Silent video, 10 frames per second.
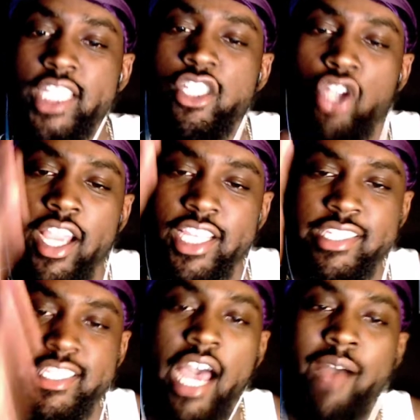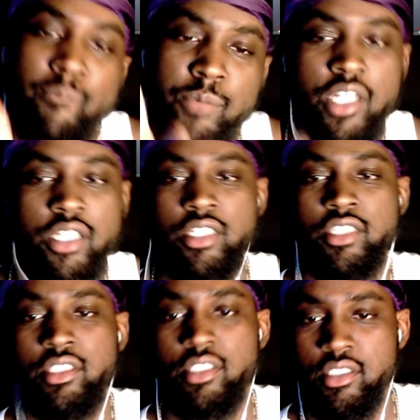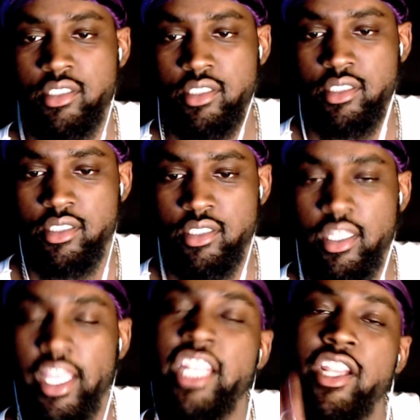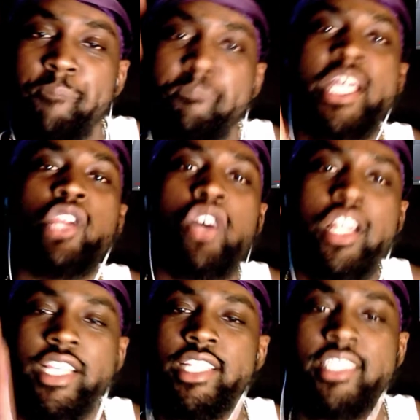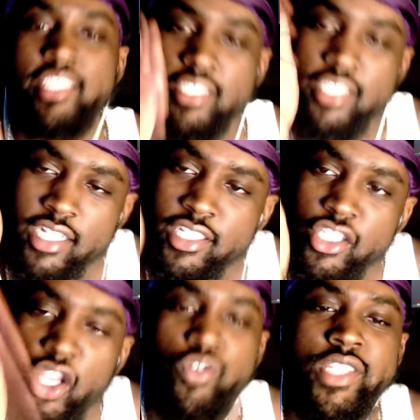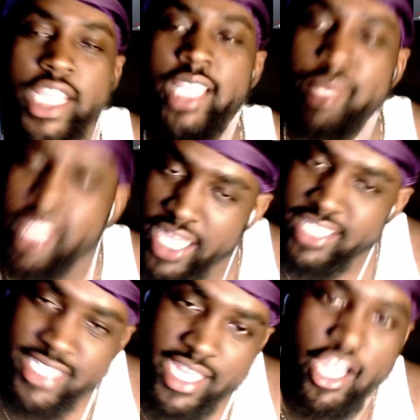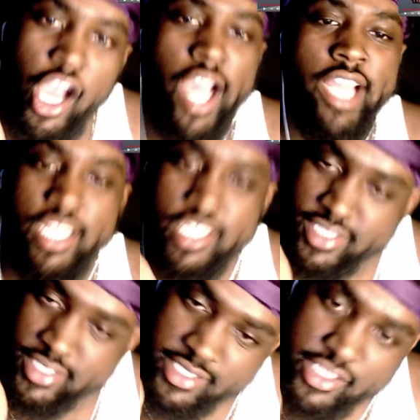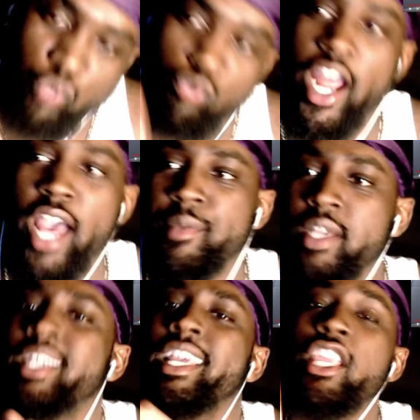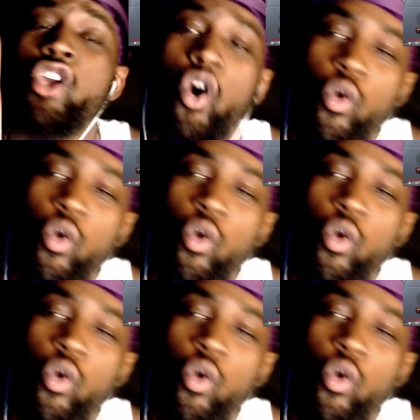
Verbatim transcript: y'all ain't stopped, bruh. In the middle of this, your team did not say, all right, let's, it's a wrap. He on